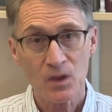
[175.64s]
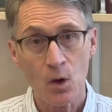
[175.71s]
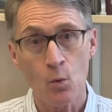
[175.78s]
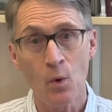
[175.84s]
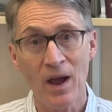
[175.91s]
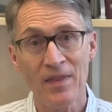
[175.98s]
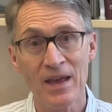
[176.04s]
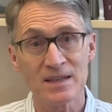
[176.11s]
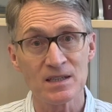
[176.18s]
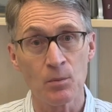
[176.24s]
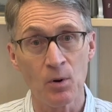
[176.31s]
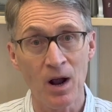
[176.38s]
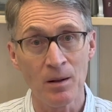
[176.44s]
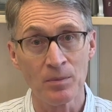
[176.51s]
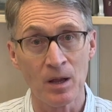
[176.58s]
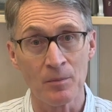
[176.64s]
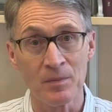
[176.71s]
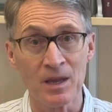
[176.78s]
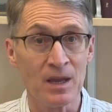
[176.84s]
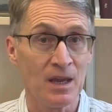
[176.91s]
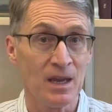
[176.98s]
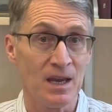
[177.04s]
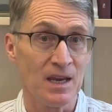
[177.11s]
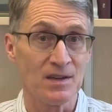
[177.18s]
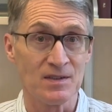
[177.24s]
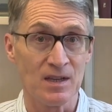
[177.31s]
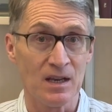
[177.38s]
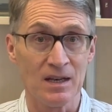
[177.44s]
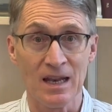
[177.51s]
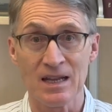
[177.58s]
Why that's a problem is
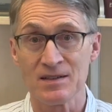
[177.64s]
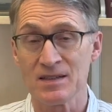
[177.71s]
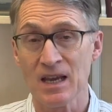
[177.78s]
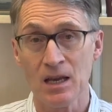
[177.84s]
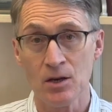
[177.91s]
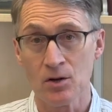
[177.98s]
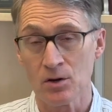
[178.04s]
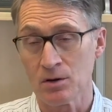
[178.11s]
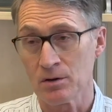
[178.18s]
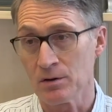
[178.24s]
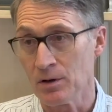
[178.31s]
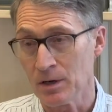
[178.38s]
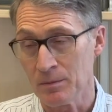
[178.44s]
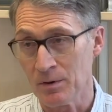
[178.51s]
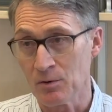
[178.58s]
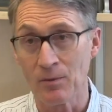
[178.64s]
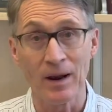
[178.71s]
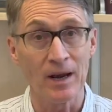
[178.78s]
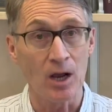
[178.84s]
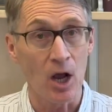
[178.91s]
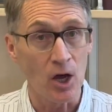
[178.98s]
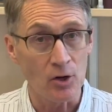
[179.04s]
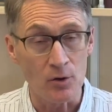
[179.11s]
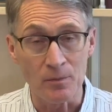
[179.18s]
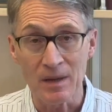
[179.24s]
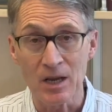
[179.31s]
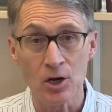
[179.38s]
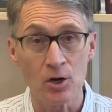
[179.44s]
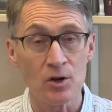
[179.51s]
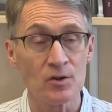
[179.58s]
that, let's say you're going to be running 100
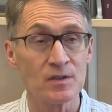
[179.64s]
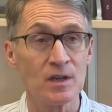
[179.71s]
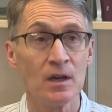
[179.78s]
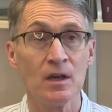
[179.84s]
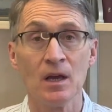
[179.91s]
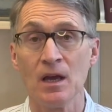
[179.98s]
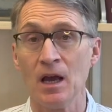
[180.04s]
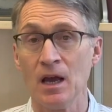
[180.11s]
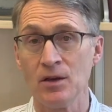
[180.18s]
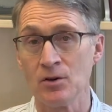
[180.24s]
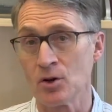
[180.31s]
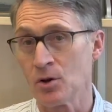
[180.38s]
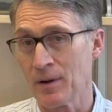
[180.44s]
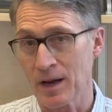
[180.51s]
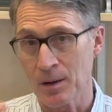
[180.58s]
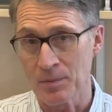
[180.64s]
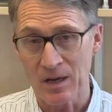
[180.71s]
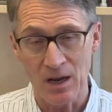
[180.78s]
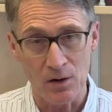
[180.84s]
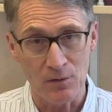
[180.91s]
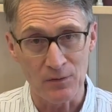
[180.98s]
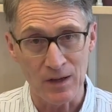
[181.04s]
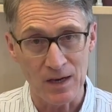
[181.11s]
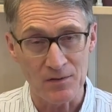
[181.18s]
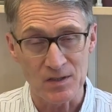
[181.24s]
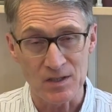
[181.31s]
meters, you're going up and down a flight of